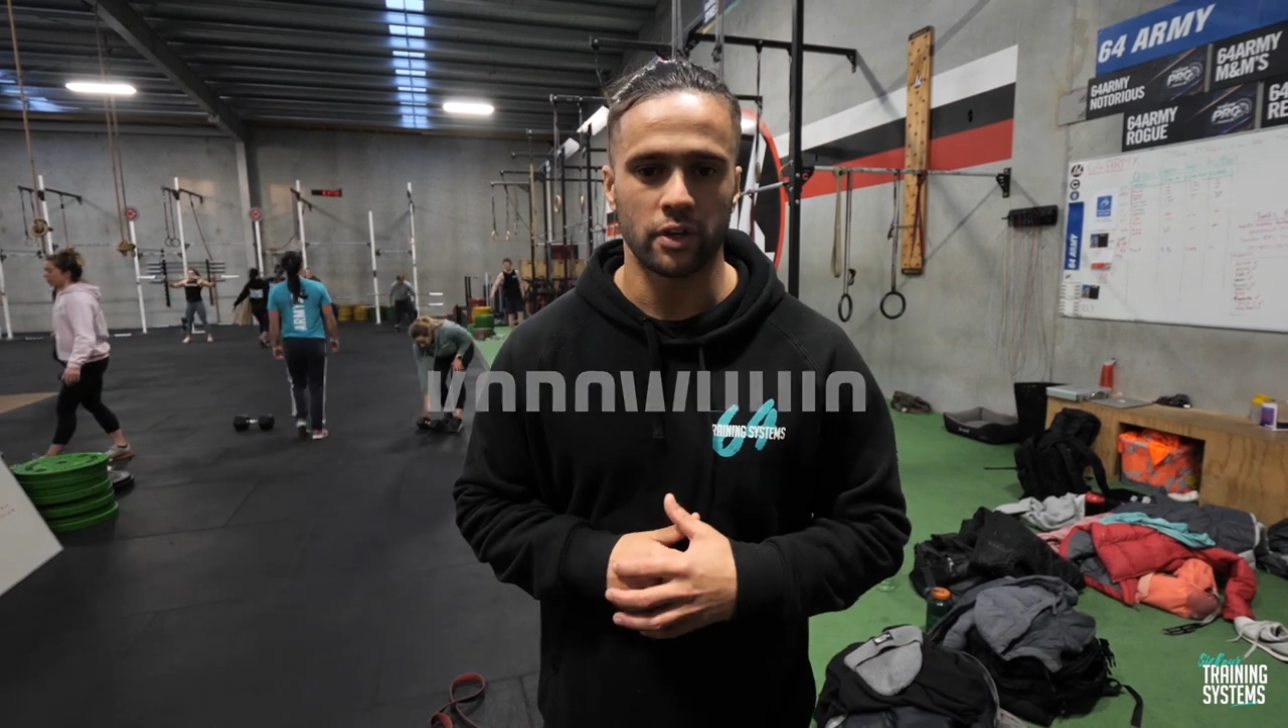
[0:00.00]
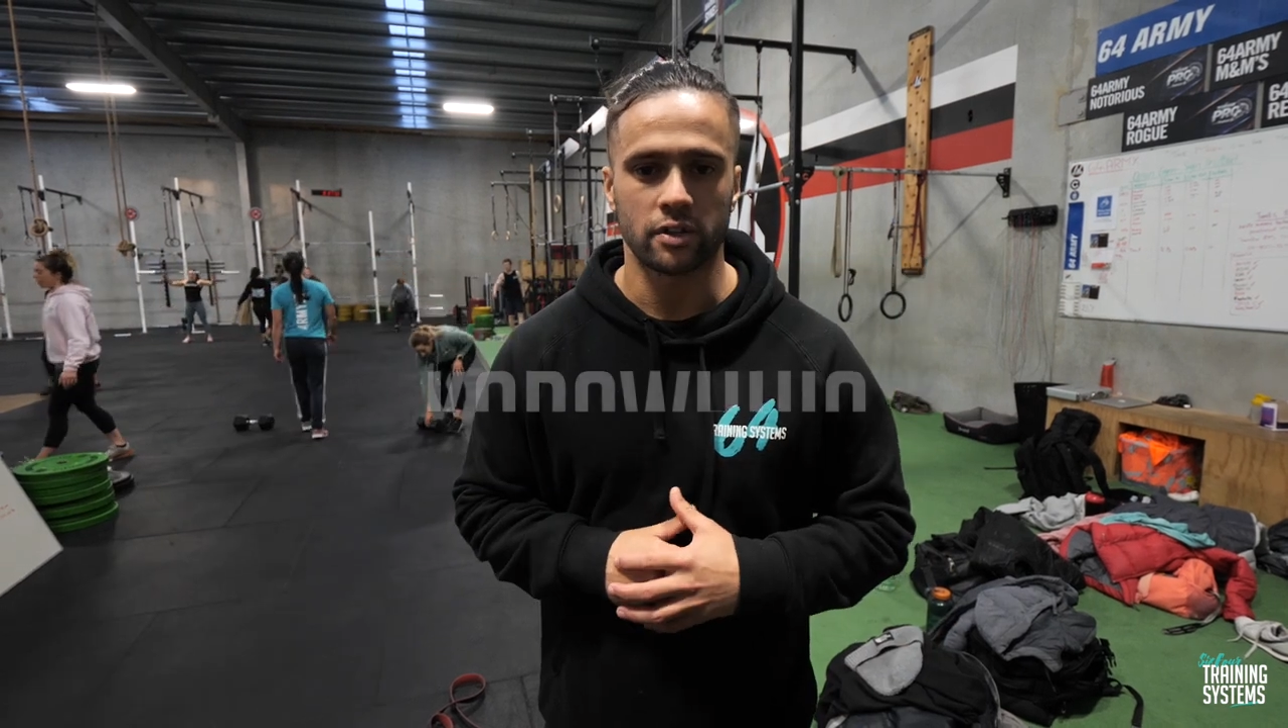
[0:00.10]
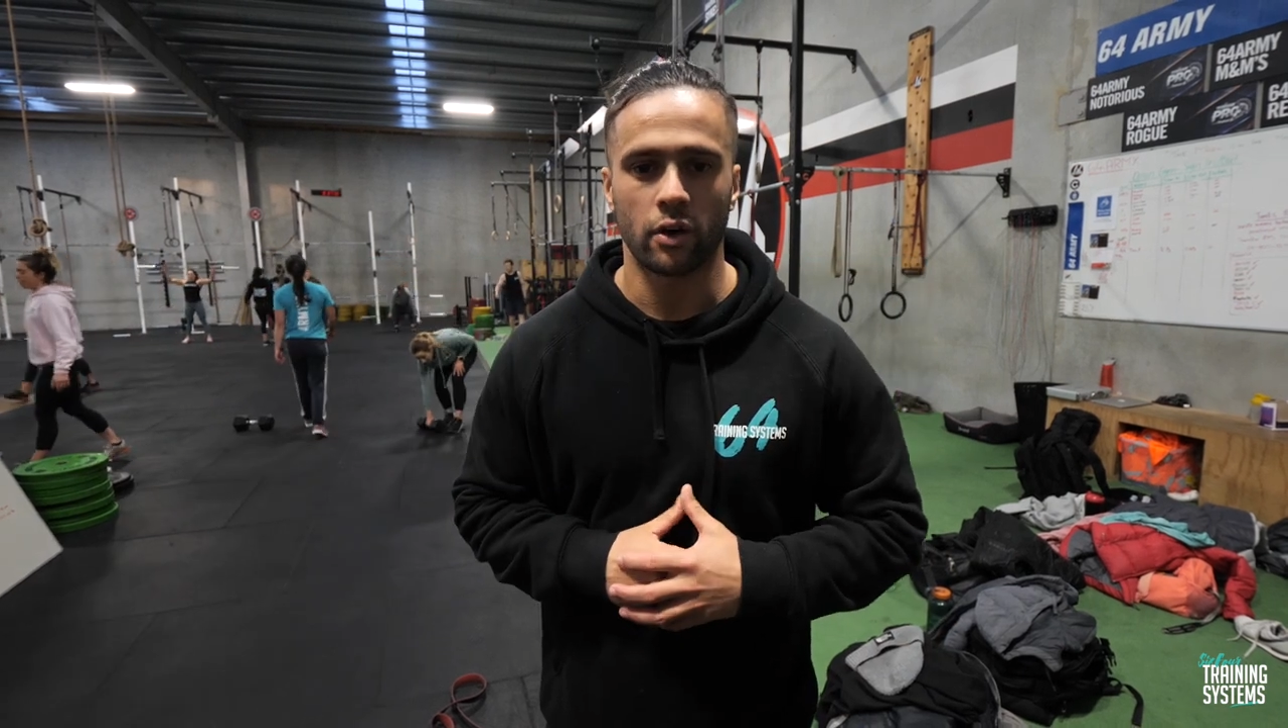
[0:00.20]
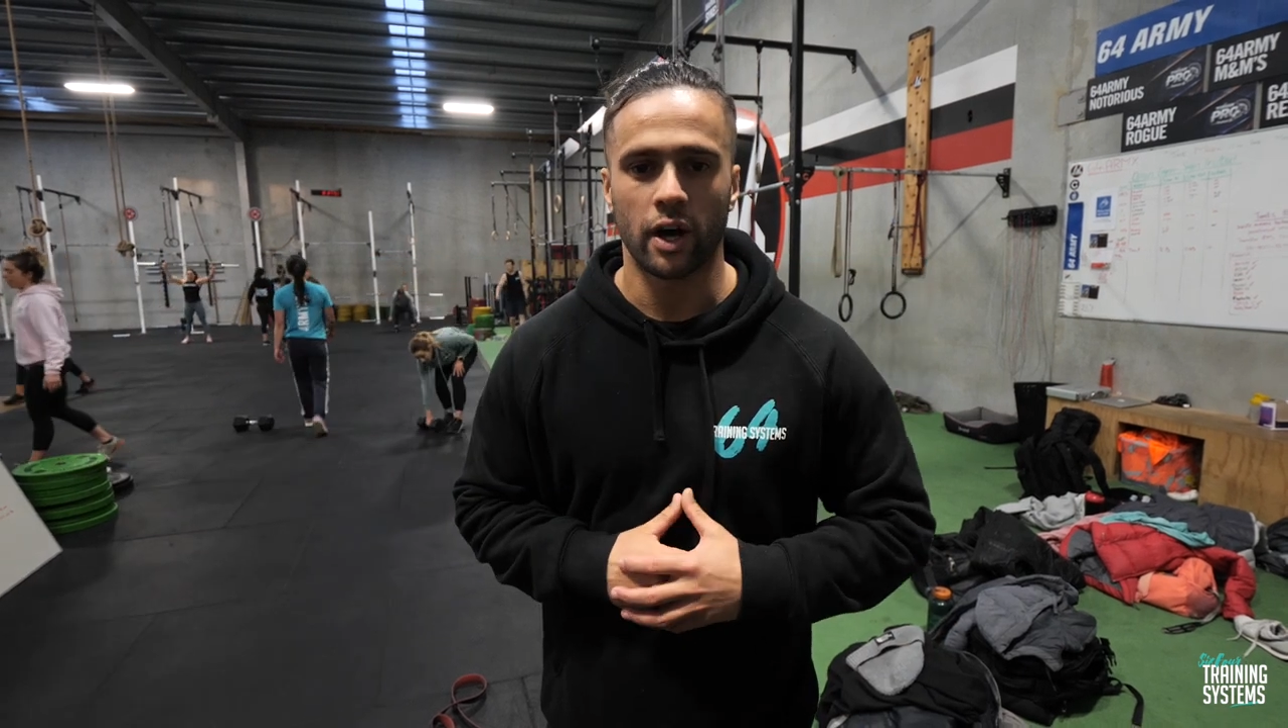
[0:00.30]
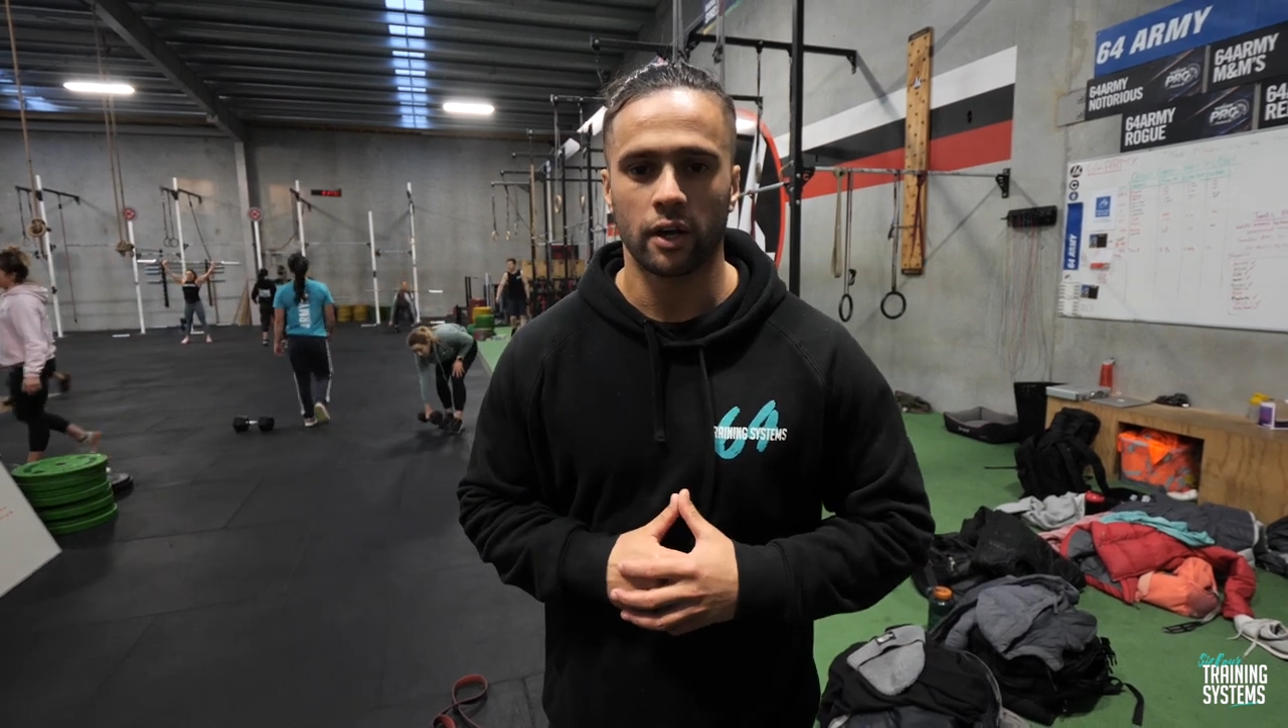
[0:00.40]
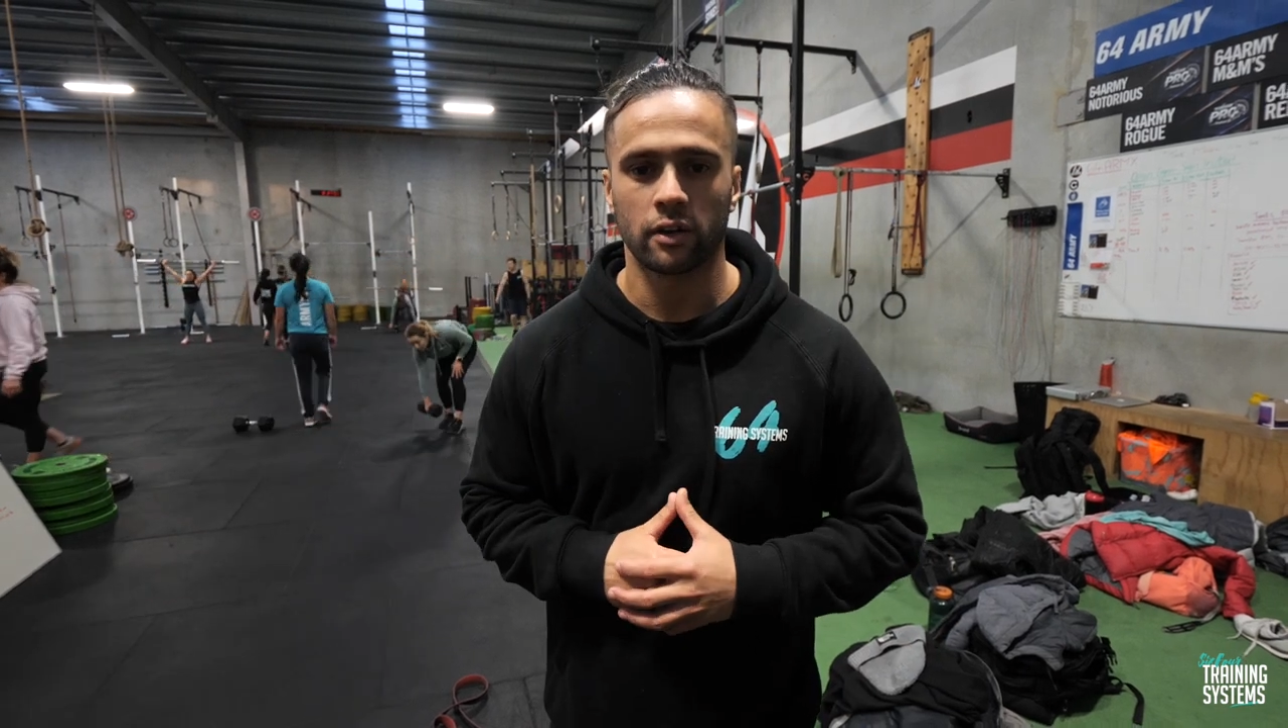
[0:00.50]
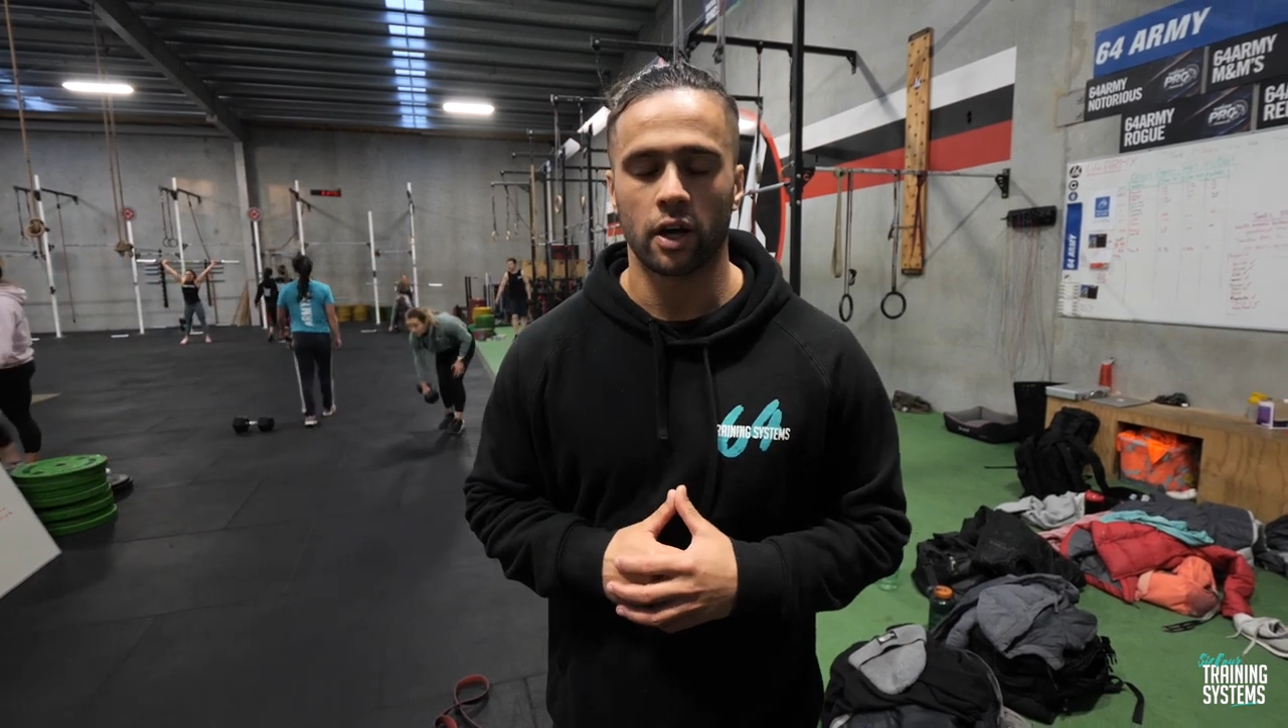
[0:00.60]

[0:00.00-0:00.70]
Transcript: is go hard,